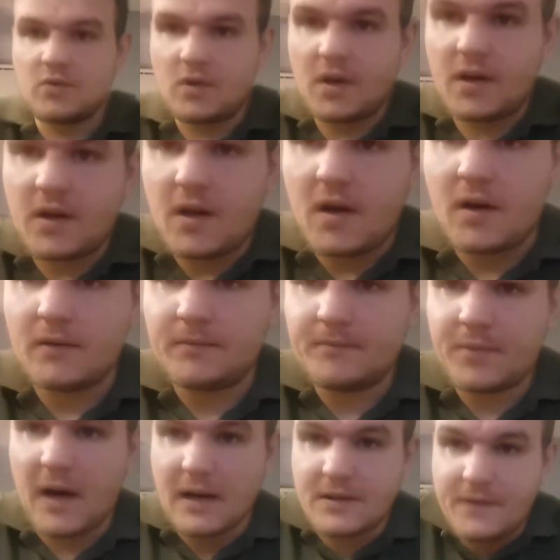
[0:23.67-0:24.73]
saw the
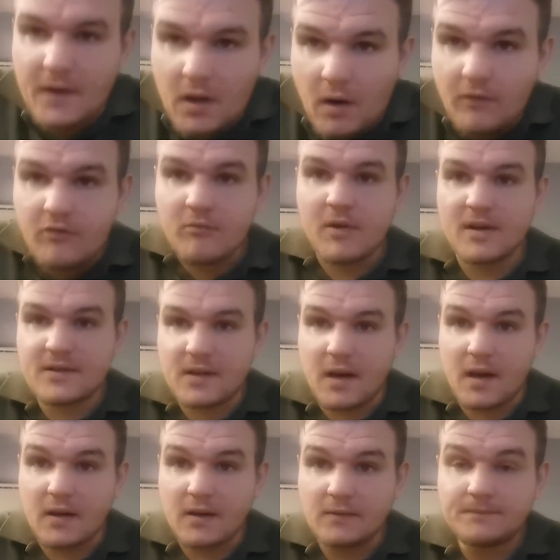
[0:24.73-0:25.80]
plaice video from
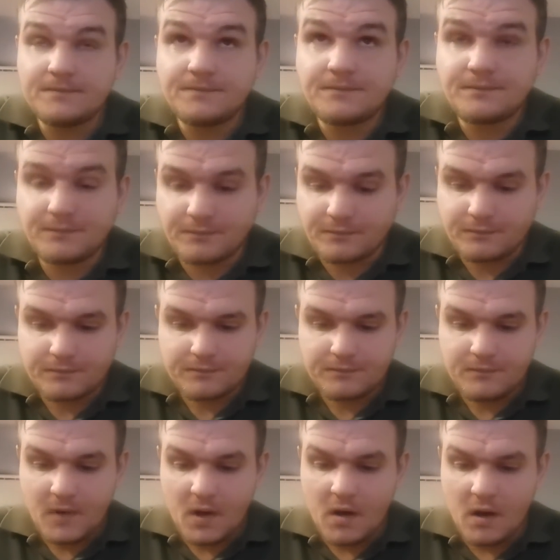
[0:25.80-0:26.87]
yesterday,
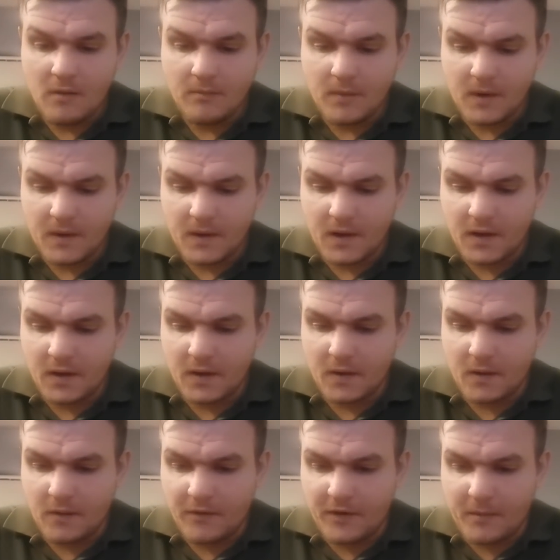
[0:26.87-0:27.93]
and
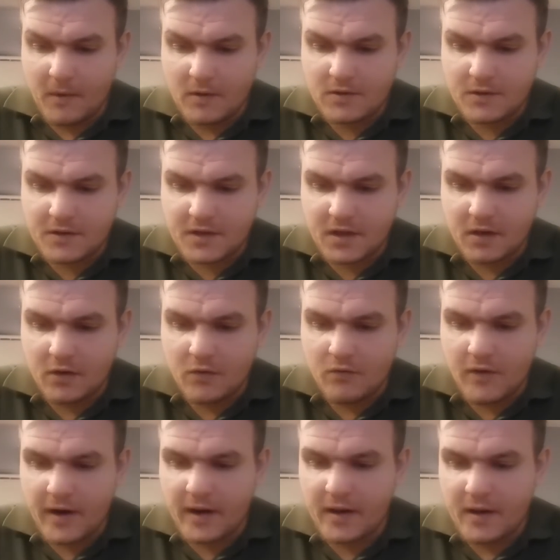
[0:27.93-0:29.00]
I think most of you see the new
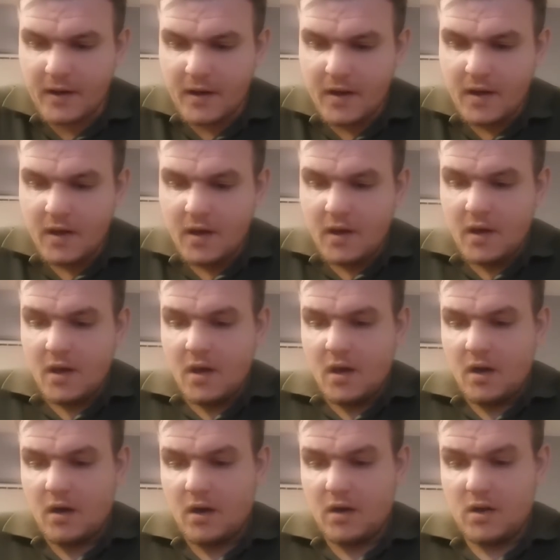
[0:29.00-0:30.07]
rig.
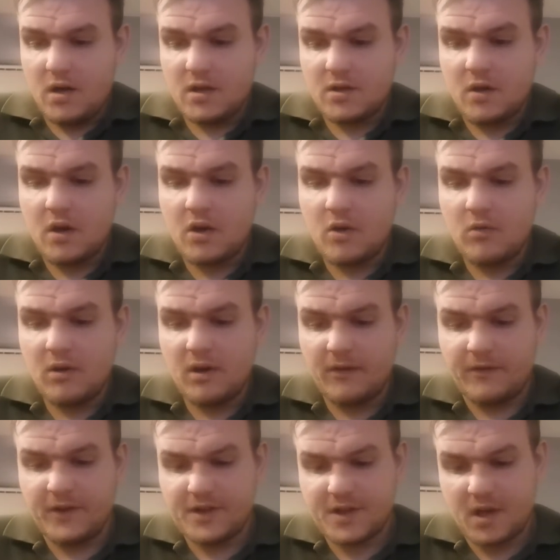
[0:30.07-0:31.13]
As I called it, the
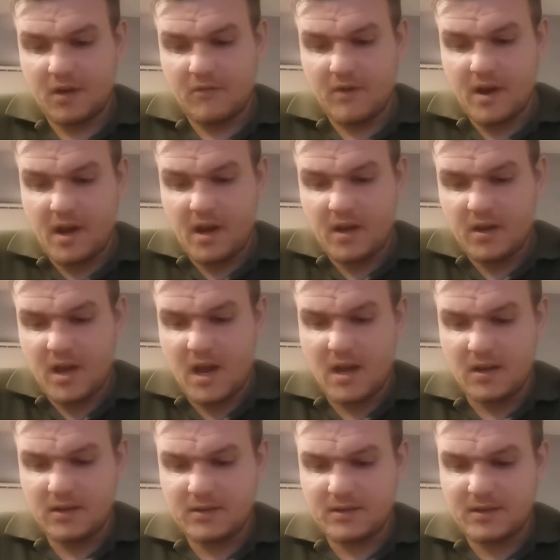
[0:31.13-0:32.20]
fish hunter rig.
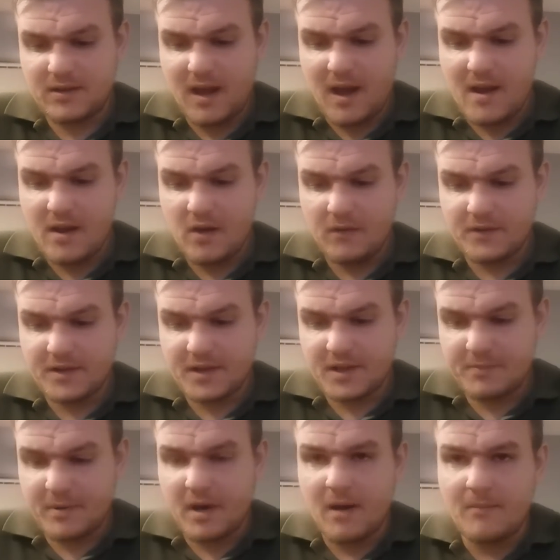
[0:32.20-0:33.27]
Now today, obviously,
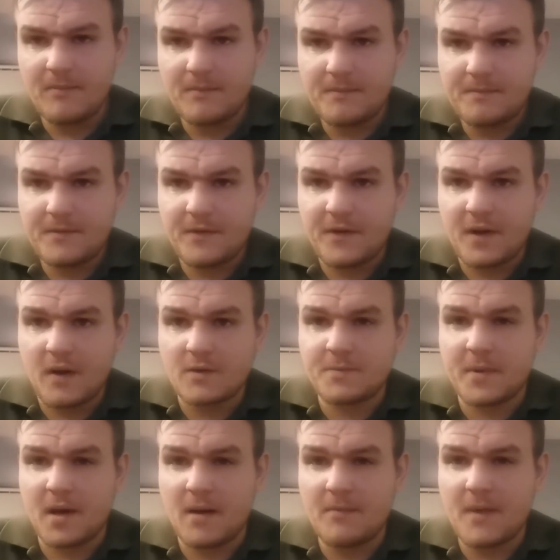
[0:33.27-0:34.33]
it's been up. The video's
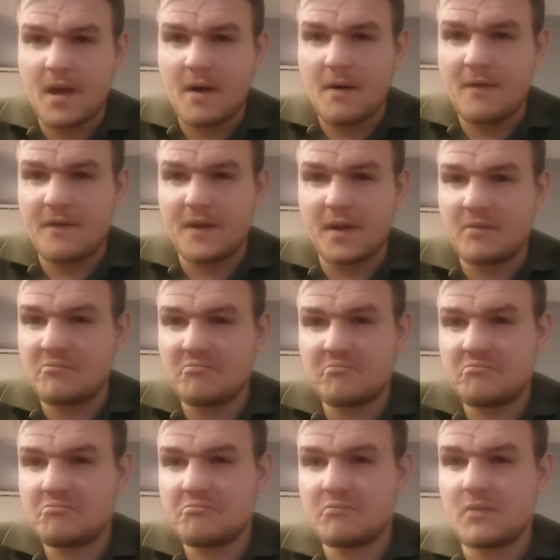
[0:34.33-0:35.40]
been up now. I think
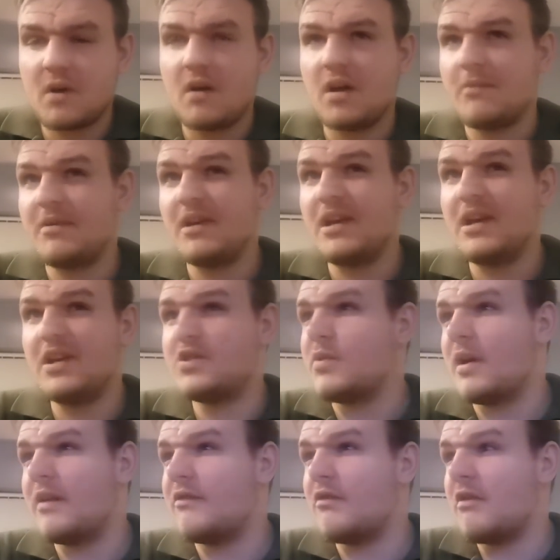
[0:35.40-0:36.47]
it'll be nearly
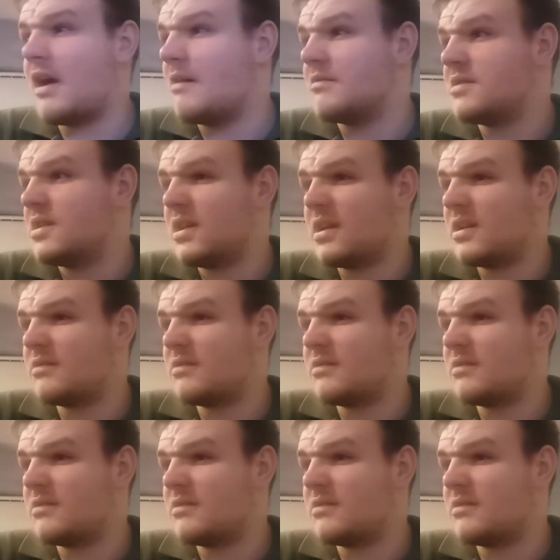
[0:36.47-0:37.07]
24 hours.